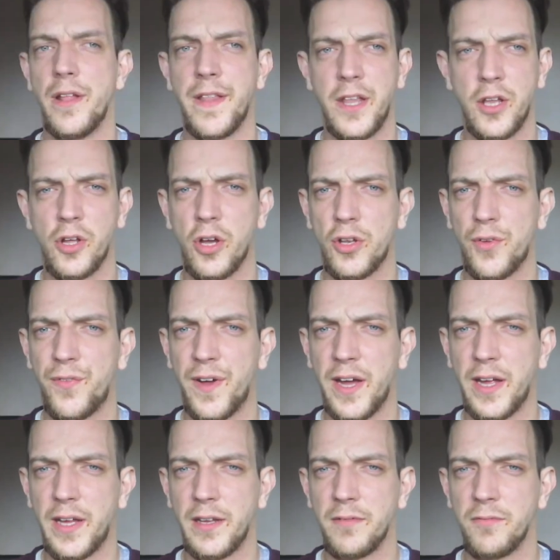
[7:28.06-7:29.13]
And then you got to
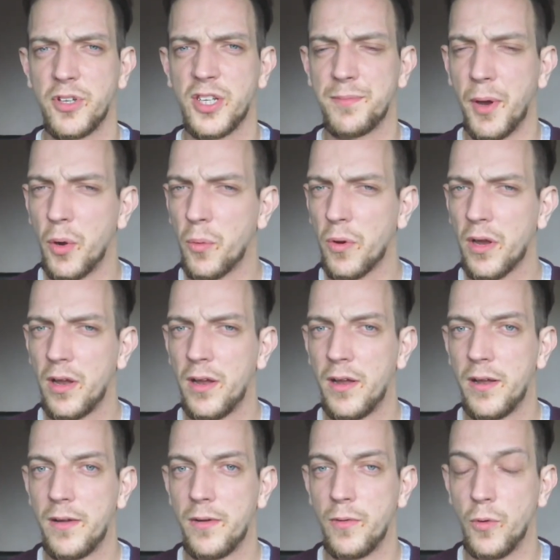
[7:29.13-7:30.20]
fight Smoke,
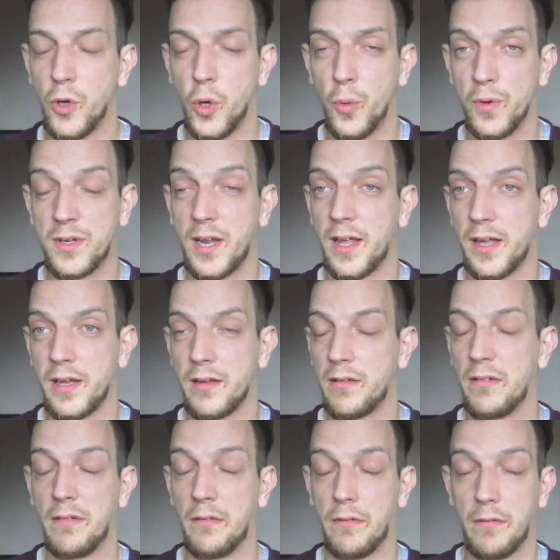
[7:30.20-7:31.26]
who was like
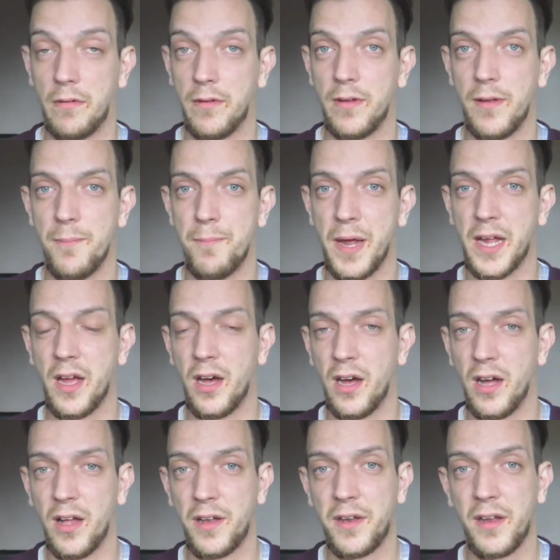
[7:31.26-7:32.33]
mega
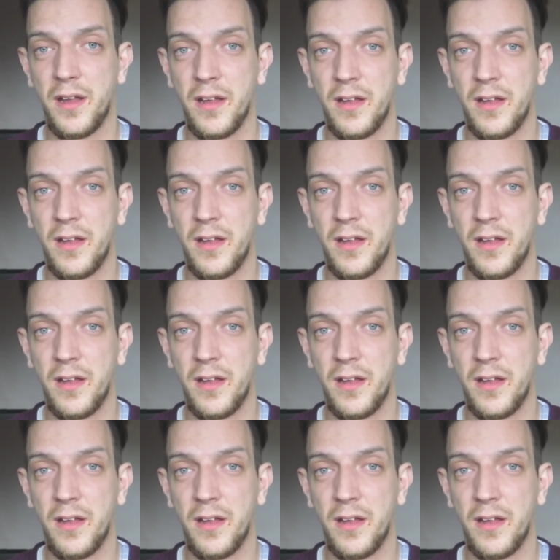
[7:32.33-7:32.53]
hard.